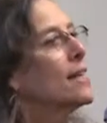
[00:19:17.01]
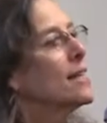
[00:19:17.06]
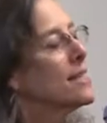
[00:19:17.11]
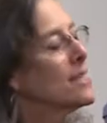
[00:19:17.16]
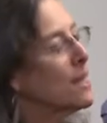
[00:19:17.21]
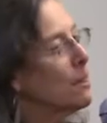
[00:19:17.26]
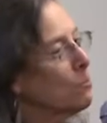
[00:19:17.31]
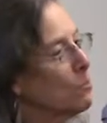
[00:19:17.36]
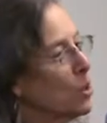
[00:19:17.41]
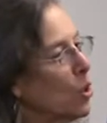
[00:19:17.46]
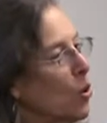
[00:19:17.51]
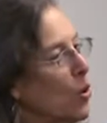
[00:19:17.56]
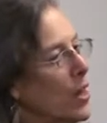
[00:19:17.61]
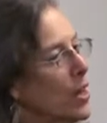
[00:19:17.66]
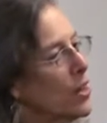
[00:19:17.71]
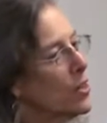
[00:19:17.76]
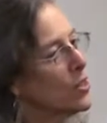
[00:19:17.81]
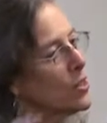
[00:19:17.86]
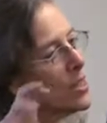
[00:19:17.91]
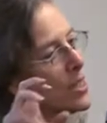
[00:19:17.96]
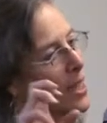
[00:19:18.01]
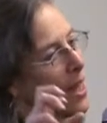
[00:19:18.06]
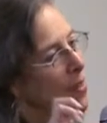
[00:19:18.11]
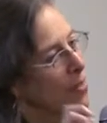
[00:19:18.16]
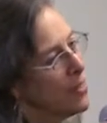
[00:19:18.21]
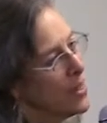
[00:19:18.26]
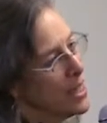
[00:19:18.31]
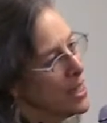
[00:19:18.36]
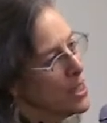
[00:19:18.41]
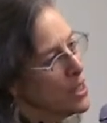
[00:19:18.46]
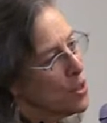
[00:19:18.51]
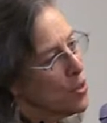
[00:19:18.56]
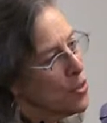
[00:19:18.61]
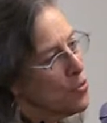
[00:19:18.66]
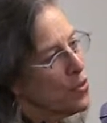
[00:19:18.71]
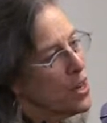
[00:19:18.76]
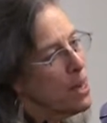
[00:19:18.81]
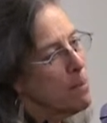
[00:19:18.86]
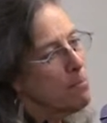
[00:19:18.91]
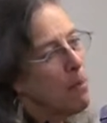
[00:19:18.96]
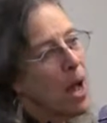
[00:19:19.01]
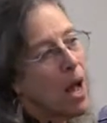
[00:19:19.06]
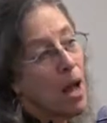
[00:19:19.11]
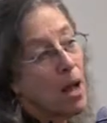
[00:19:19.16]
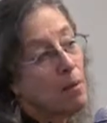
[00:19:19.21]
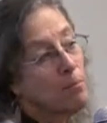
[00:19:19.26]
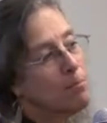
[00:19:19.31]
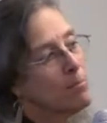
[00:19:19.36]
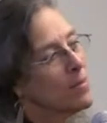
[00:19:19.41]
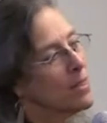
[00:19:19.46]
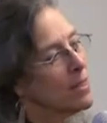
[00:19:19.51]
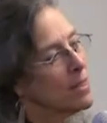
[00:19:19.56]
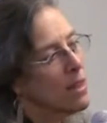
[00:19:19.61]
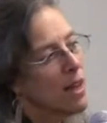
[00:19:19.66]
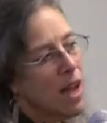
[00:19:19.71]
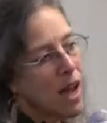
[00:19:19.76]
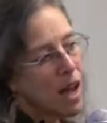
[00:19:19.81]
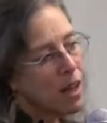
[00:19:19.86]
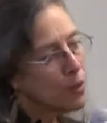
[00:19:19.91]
some lawyers, and these three moms,